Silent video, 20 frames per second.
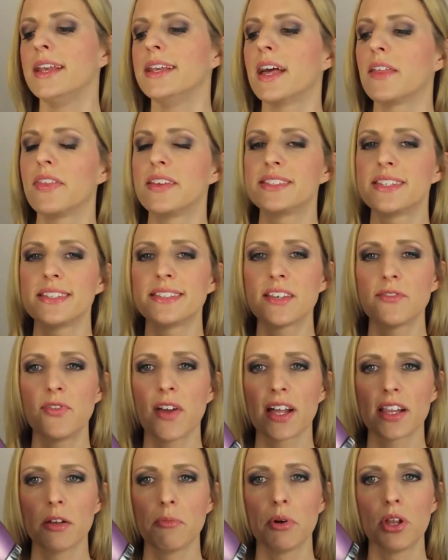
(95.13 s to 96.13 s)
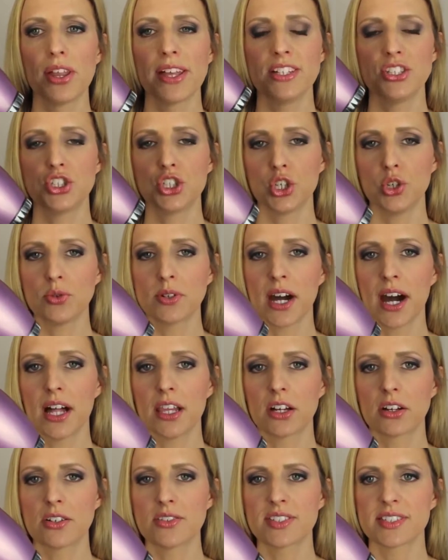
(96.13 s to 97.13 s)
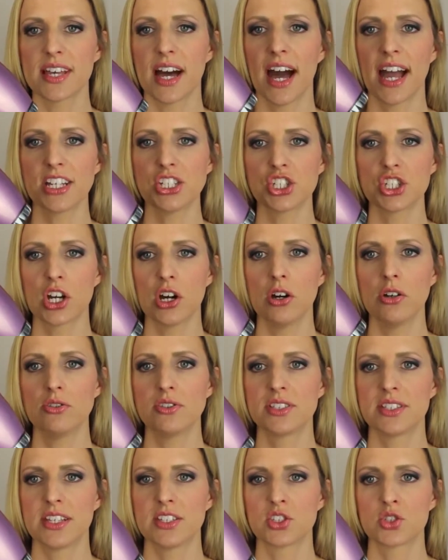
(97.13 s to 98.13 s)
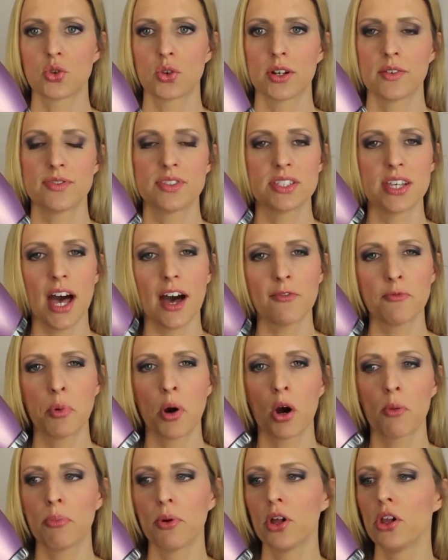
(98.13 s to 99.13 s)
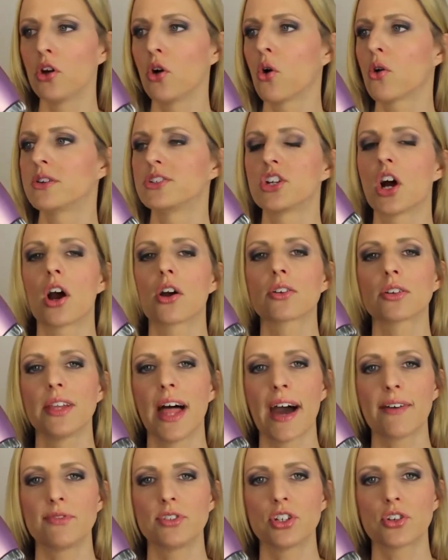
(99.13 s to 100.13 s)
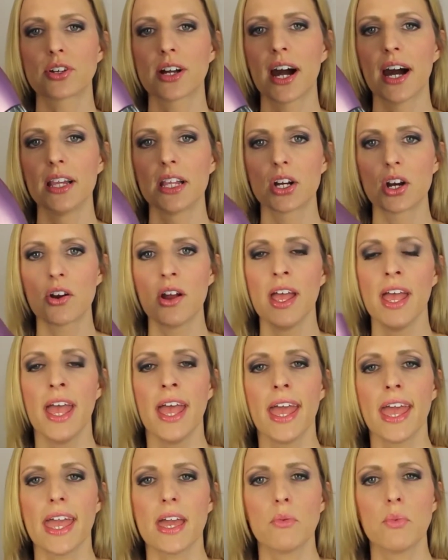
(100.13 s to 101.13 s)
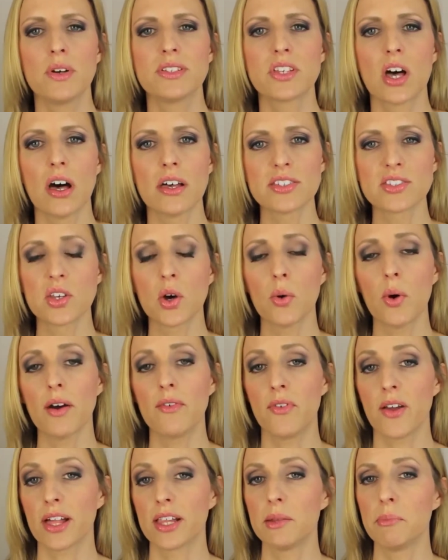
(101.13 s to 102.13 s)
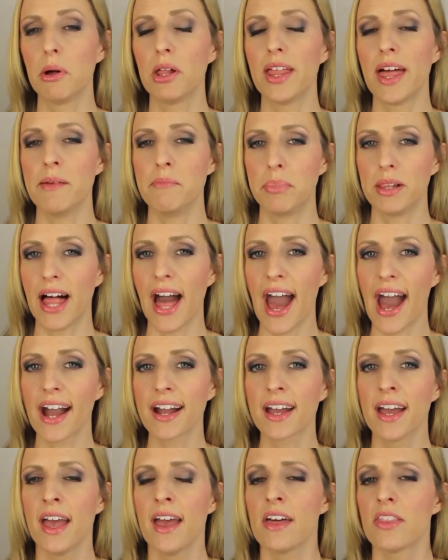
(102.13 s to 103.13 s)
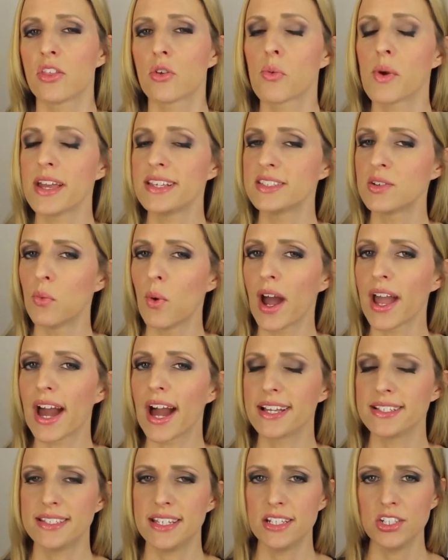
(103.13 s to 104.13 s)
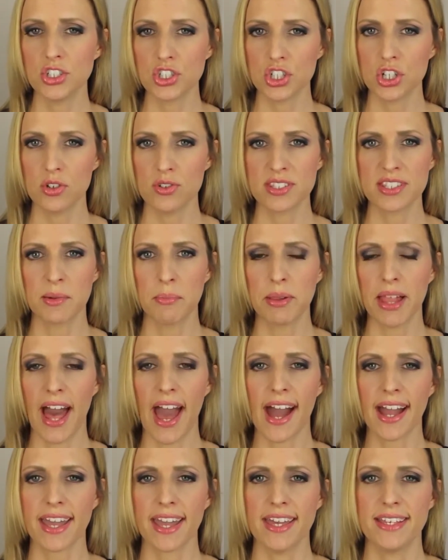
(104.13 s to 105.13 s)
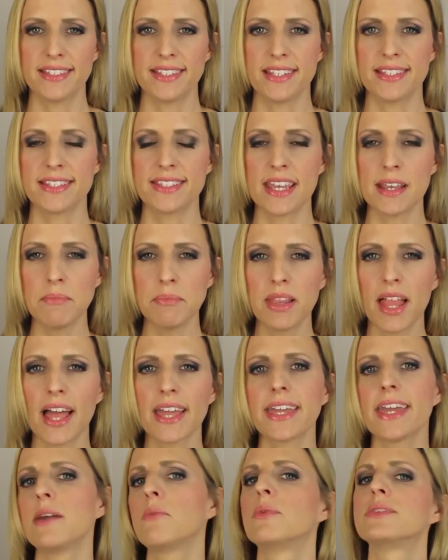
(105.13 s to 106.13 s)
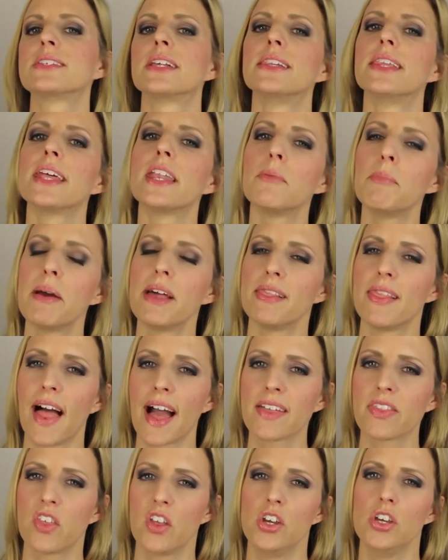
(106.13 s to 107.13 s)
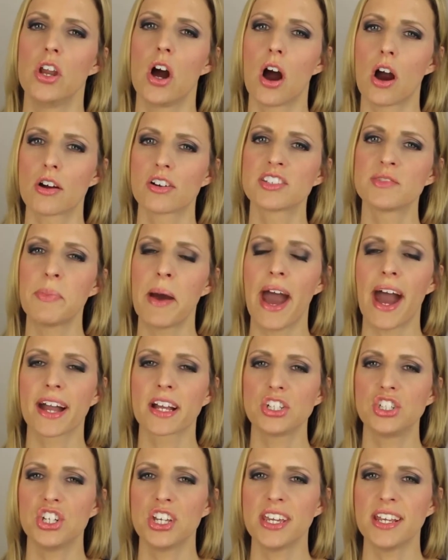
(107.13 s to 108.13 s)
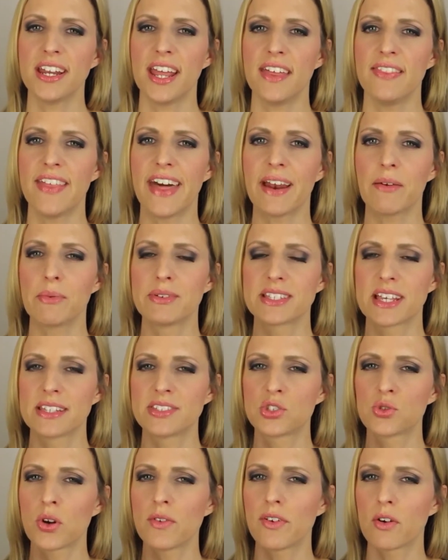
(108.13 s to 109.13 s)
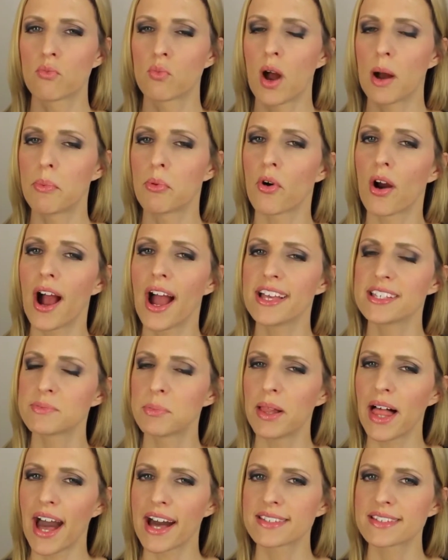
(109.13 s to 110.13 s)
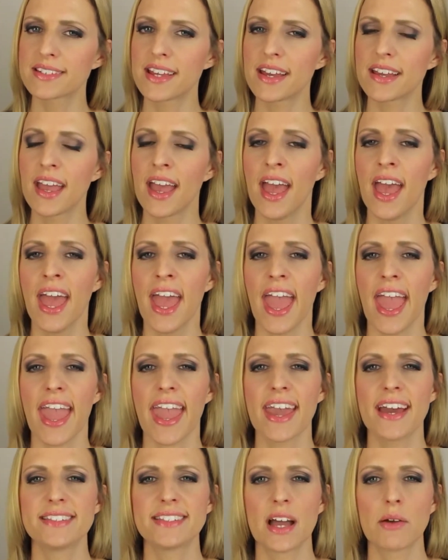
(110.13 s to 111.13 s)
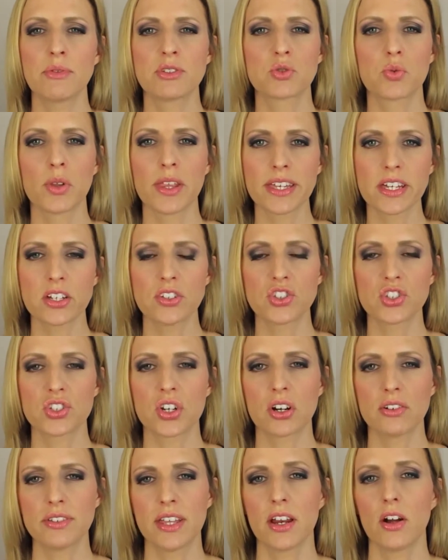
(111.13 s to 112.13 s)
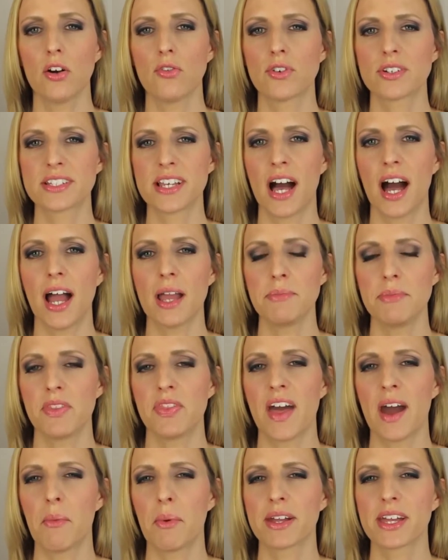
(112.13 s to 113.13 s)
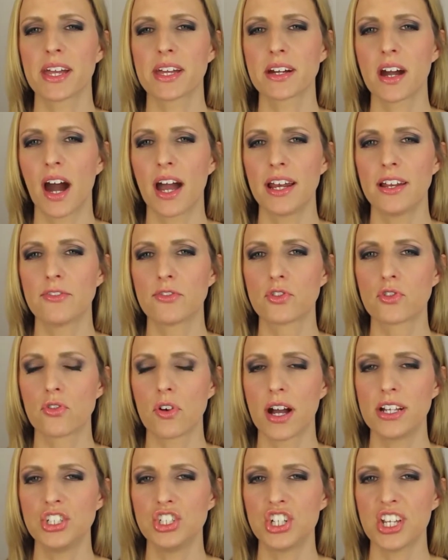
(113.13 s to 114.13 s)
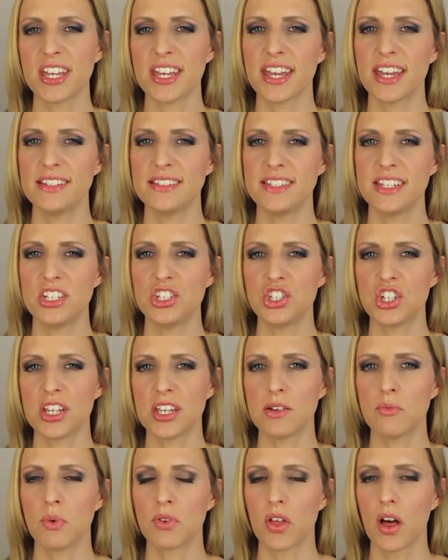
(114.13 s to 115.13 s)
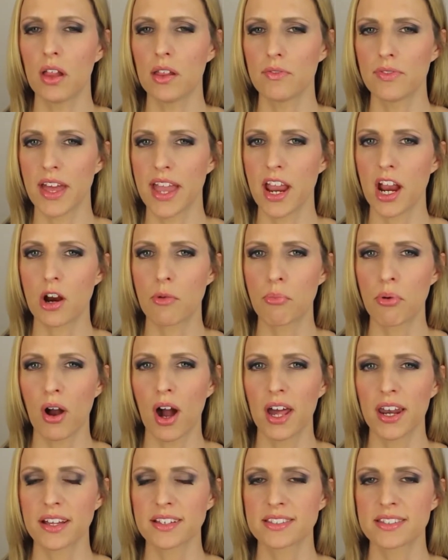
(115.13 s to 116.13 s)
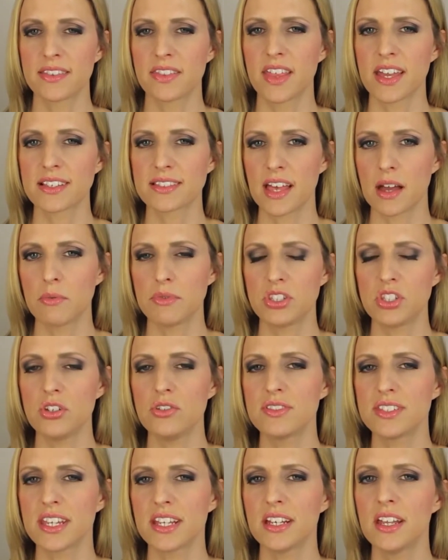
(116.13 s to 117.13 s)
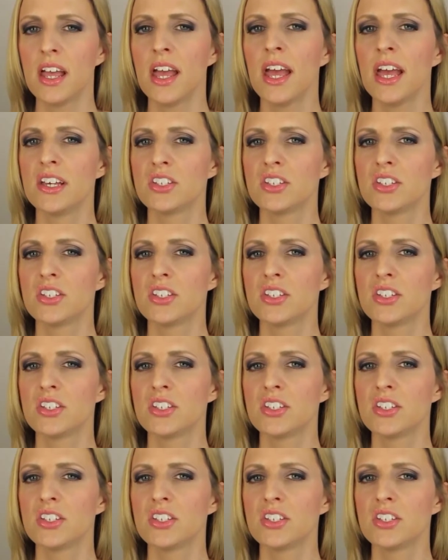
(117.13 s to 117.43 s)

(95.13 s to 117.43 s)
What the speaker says: Now this is available in two colors. I chose this sort of soft purple or dark lavender color. It was also available in black. The reason why I didn't choose the black is it seemed like it was a little bit like the NARS packaging in that it was a sort of a rubberized plastic, and I was really concerned that over time that would get kind of grungy and dingy with all of the hair products and things I was using.